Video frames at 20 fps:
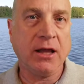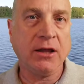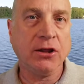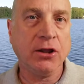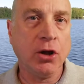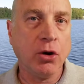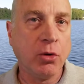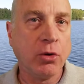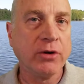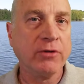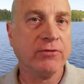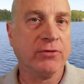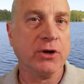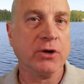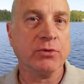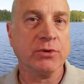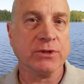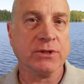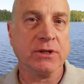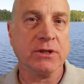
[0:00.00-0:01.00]
a lower
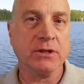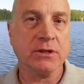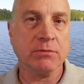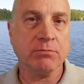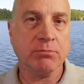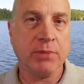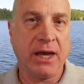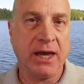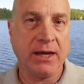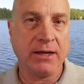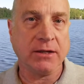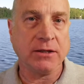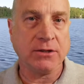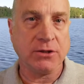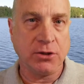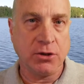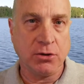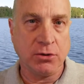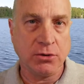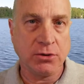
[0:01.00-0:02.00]
frequency band
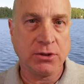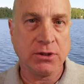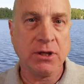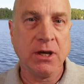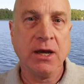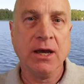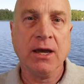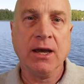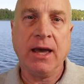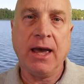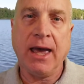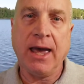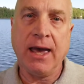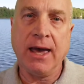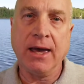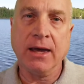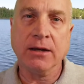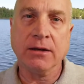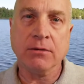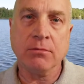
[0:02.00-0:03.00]
is used,
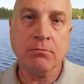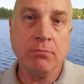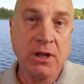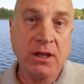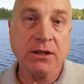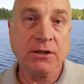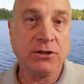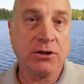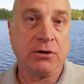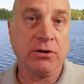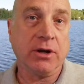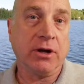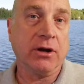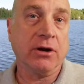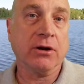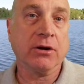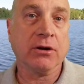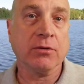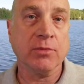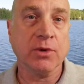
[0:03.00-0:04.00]
and military
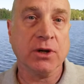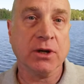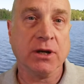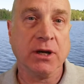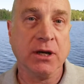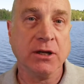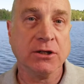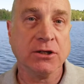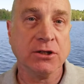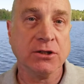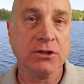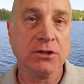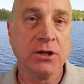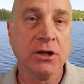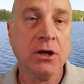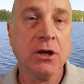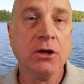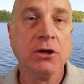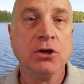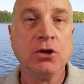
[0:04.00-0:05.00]
air communications
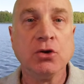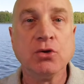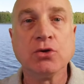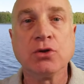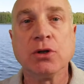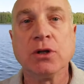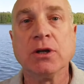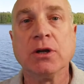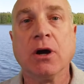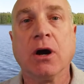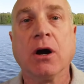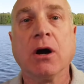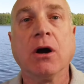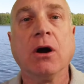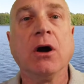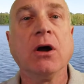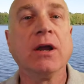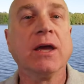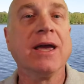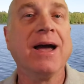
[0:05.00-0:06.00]
usually are
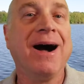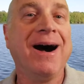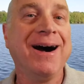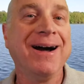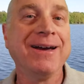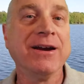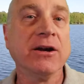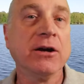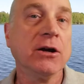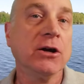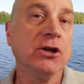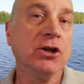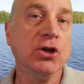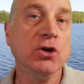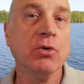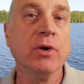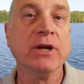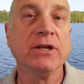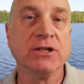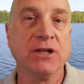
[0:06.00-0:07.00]
on a higher
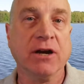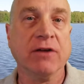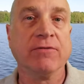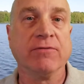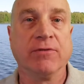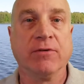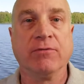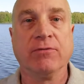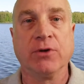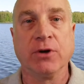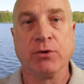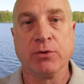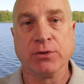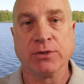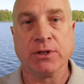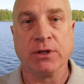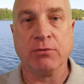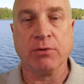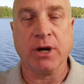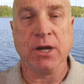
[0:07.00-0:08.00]
U H F
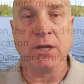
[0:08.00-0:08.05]
frequency